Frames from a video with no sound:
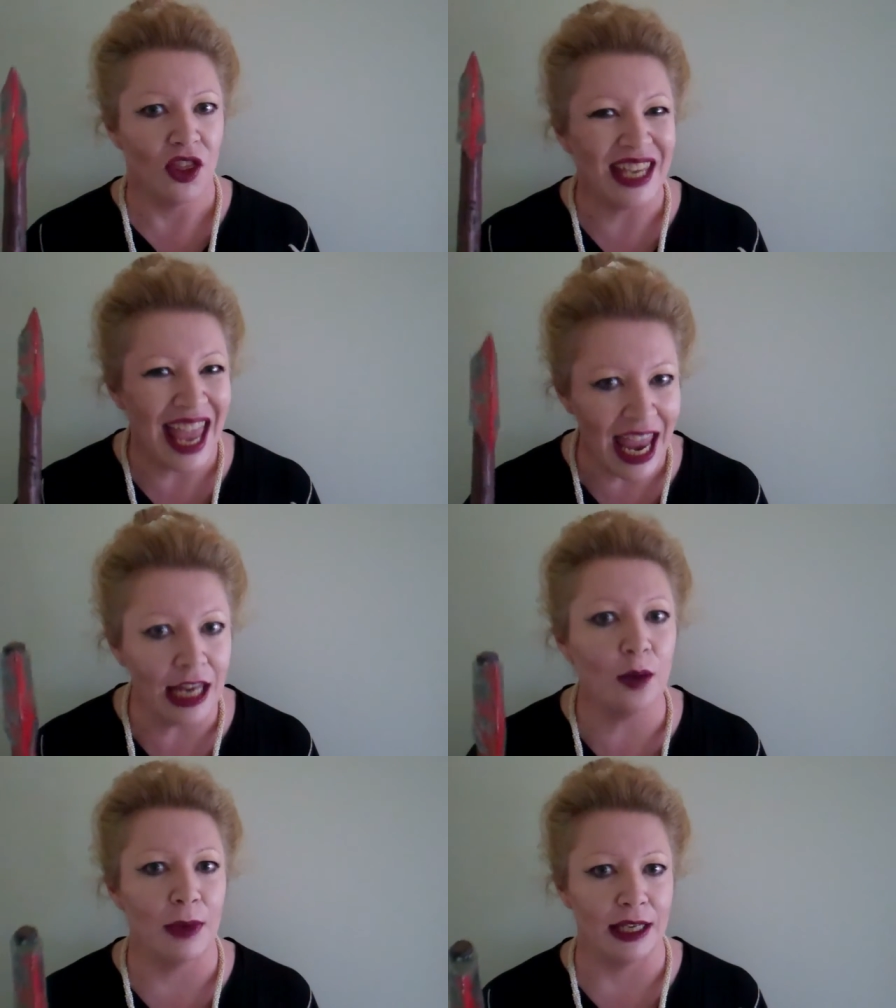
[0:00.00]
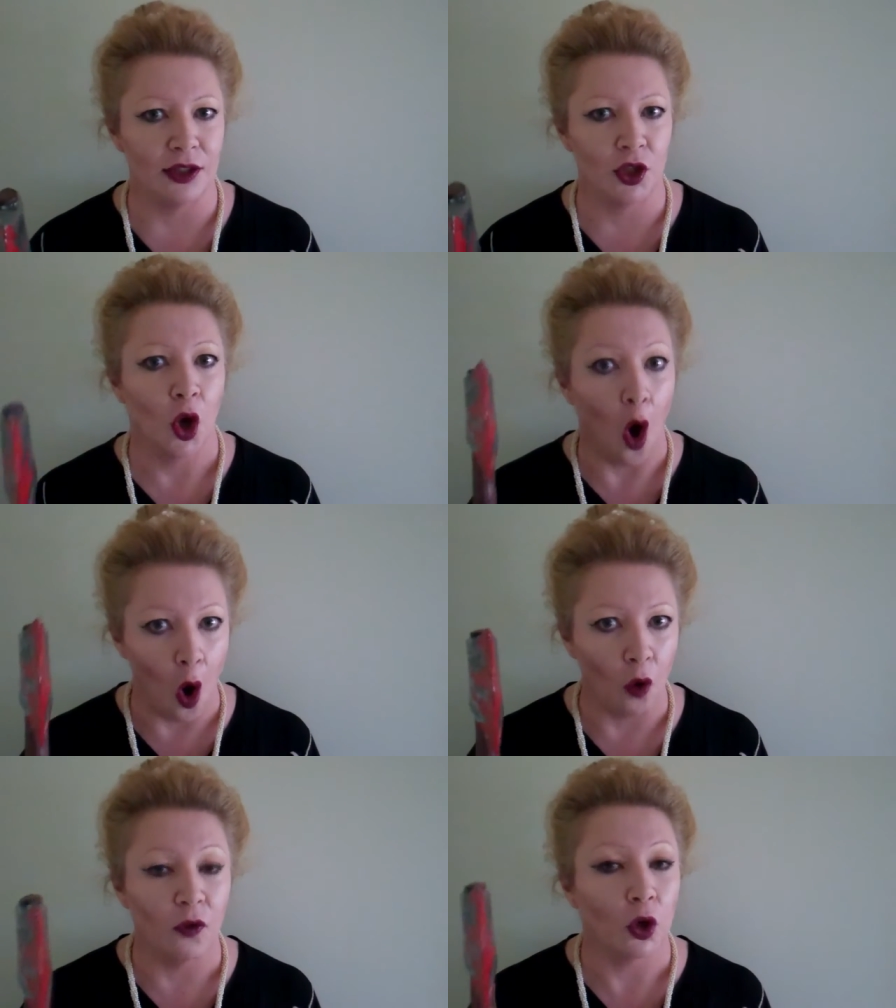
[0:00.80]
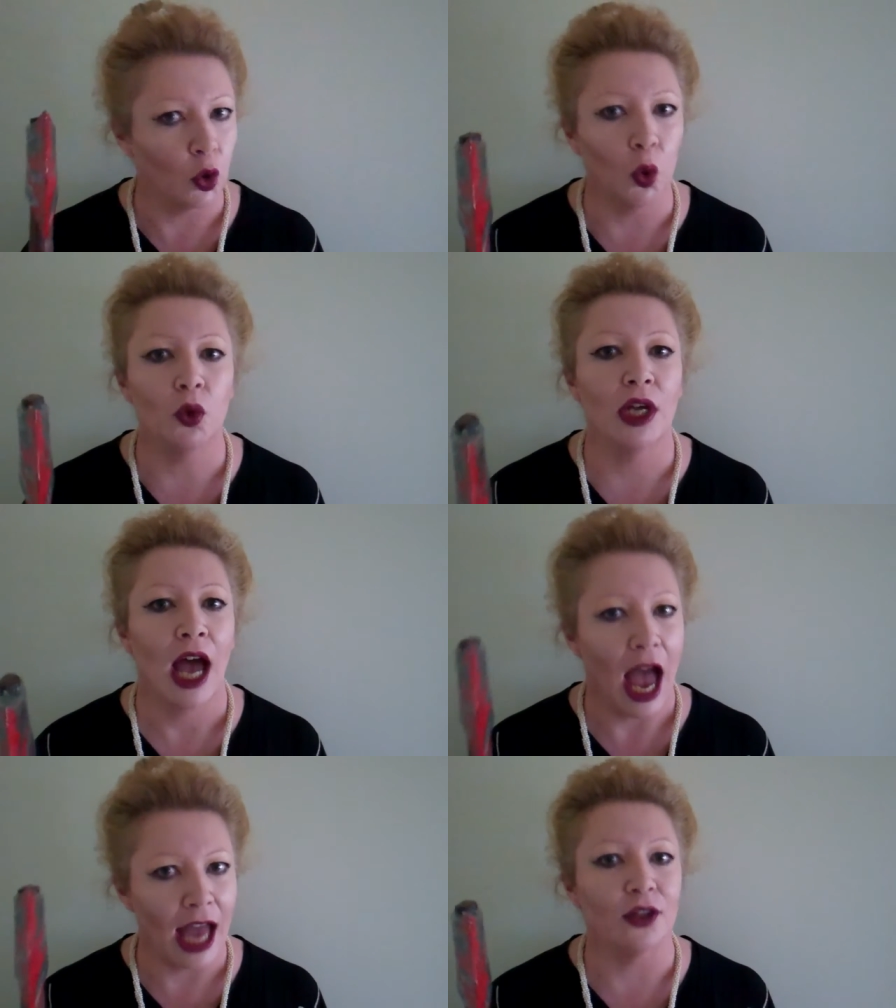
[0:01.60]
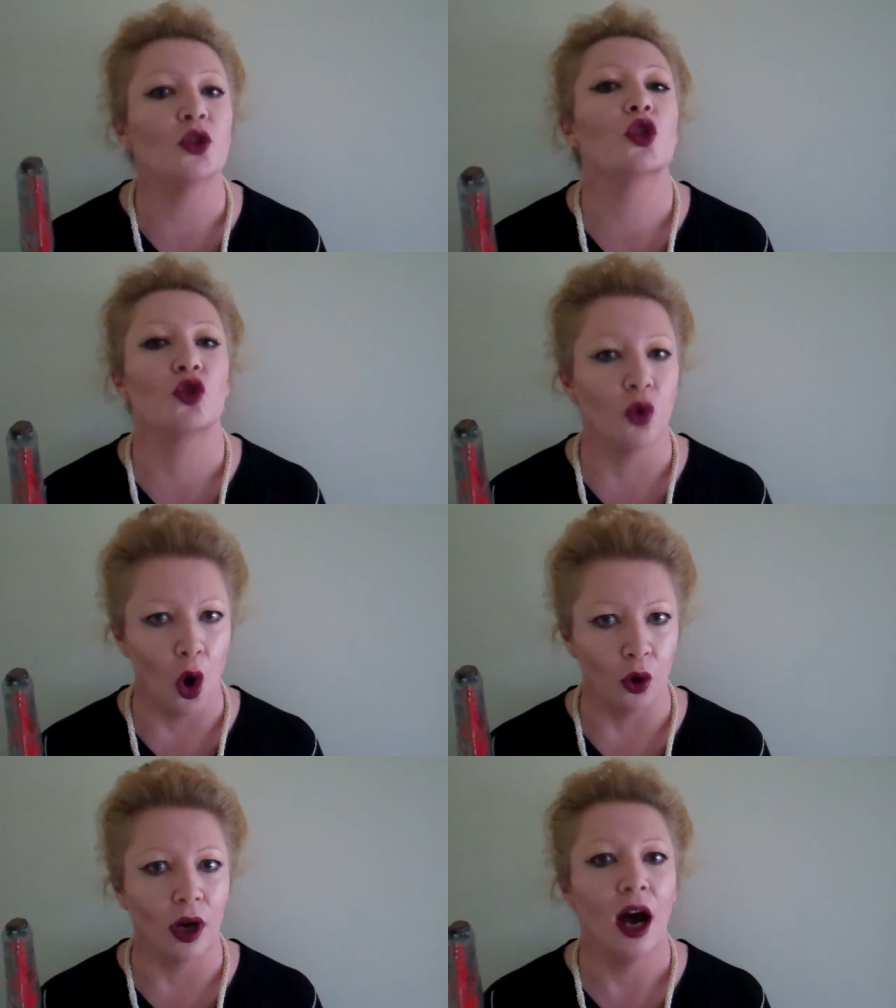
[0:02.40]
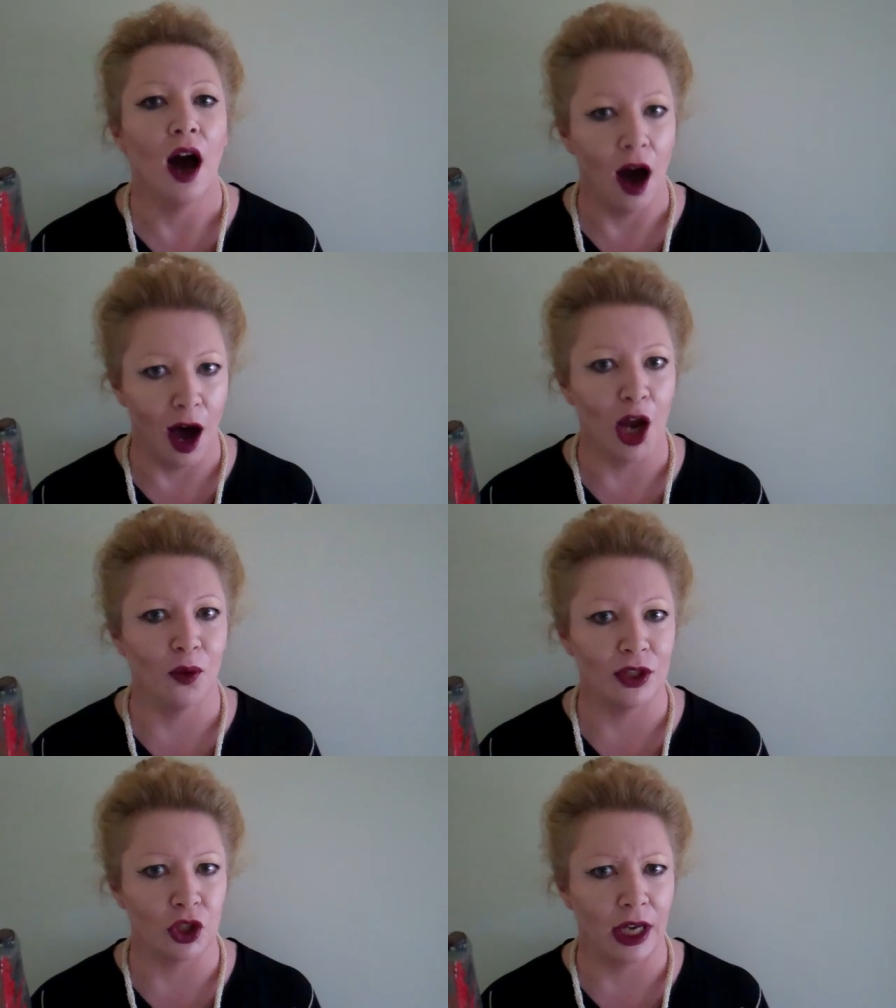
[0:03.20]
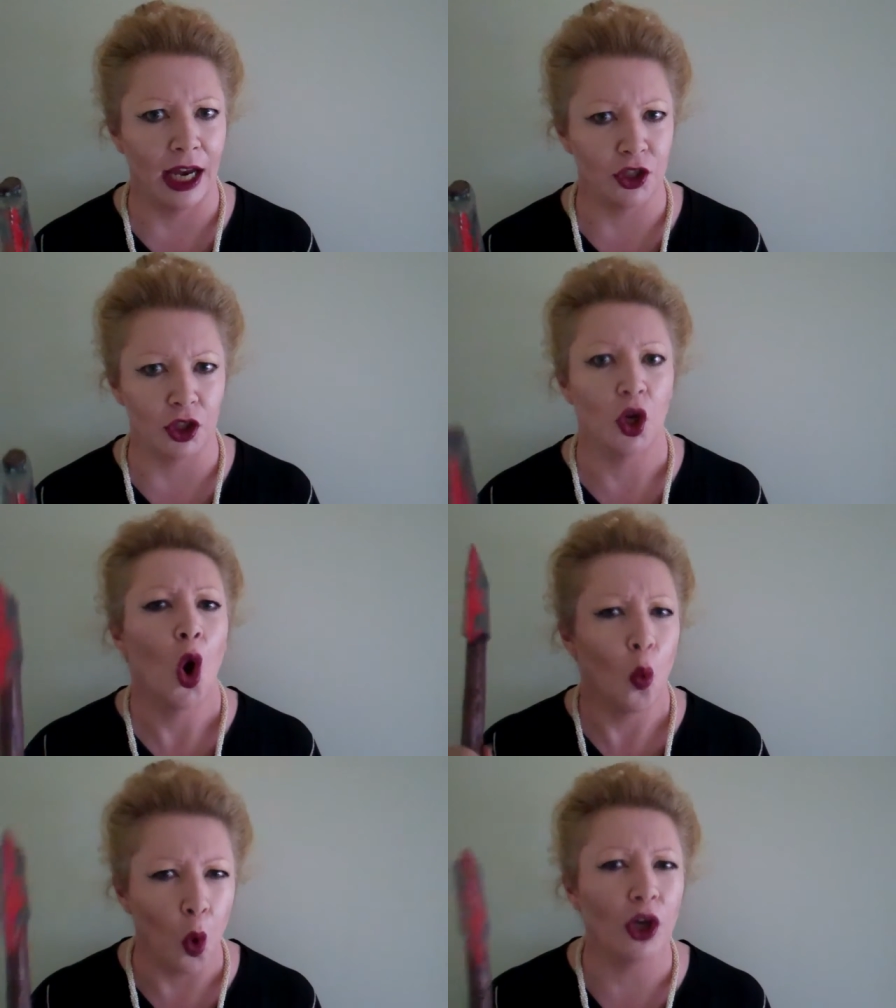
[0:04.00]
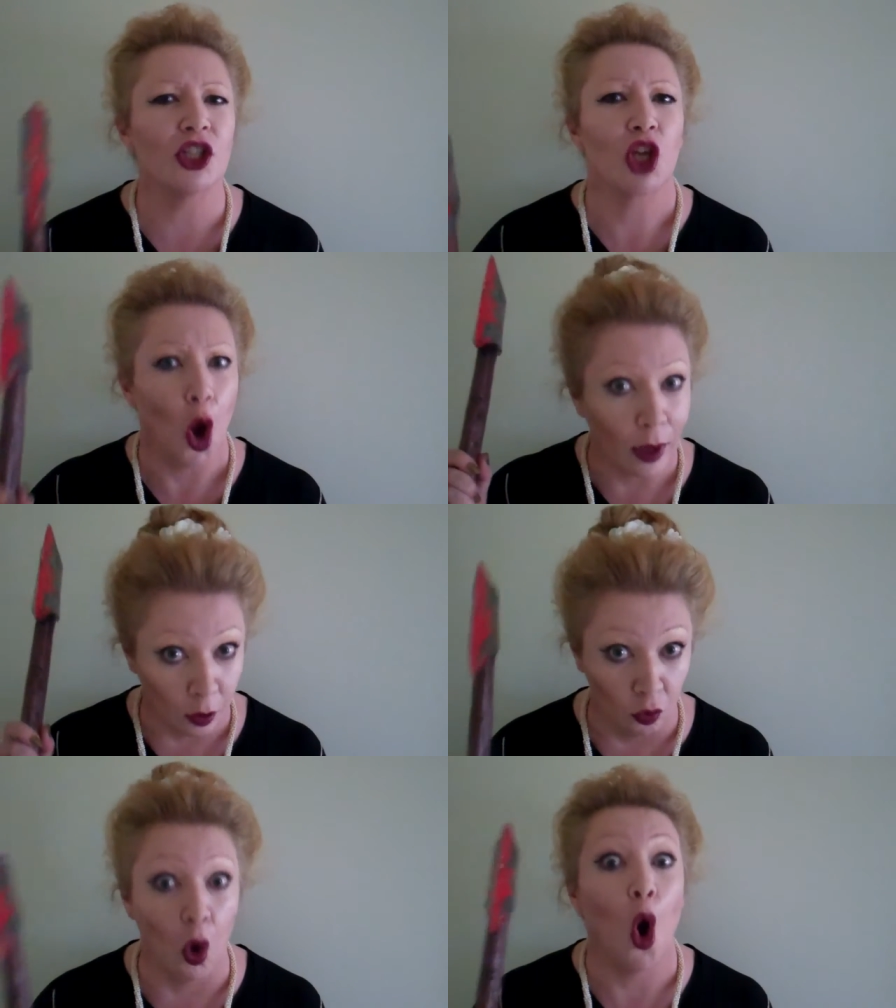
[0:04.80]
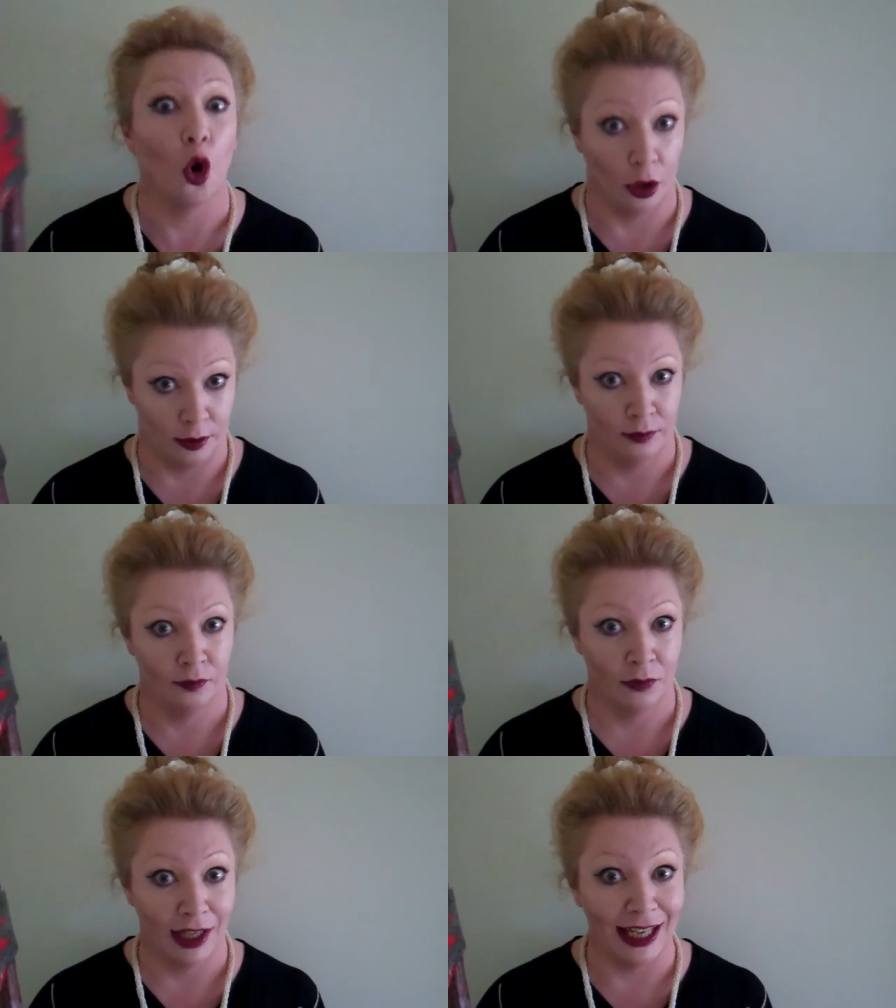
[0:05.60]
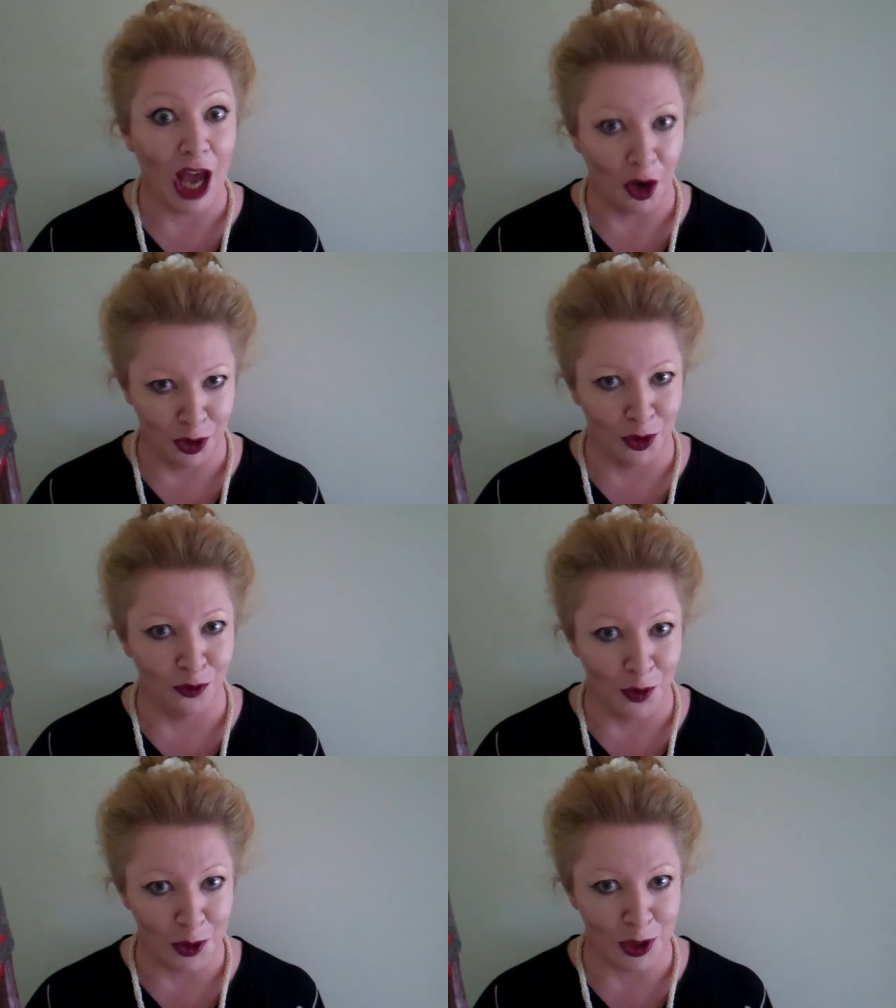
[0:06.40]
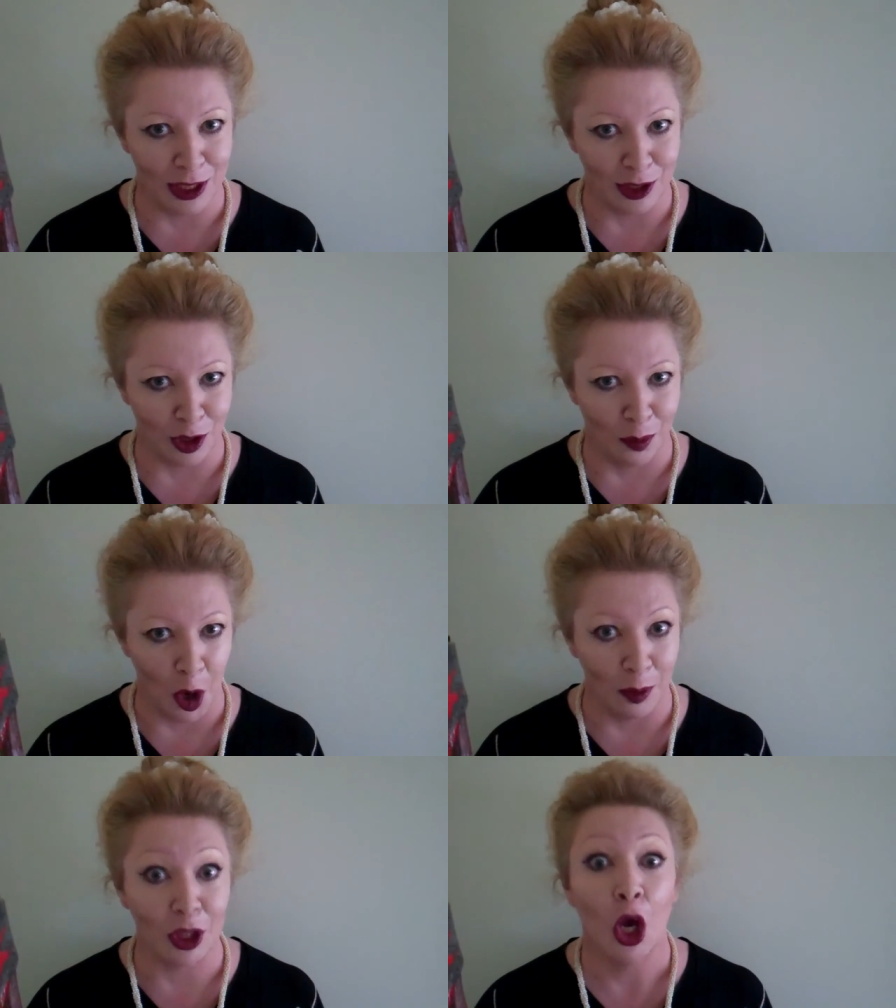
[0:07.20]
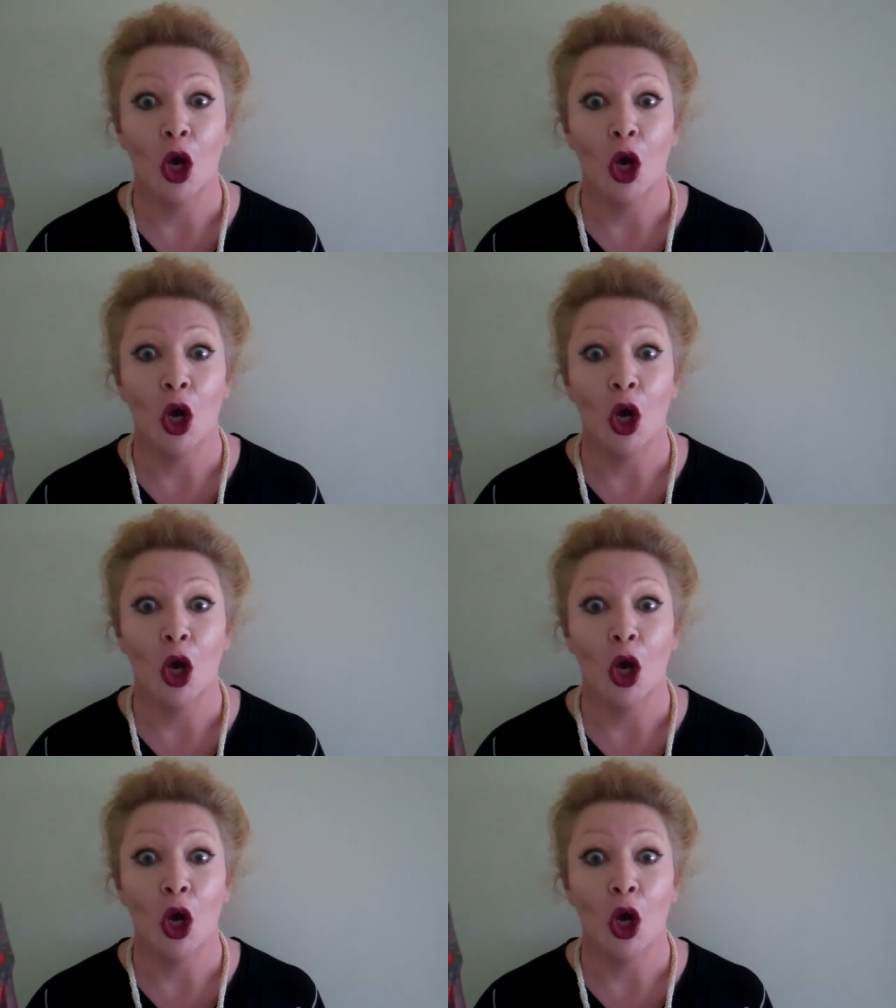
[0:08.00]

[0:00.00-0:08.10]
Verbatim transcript: the enemies of good and strong higher education, what is going wrong in our universities at the moment.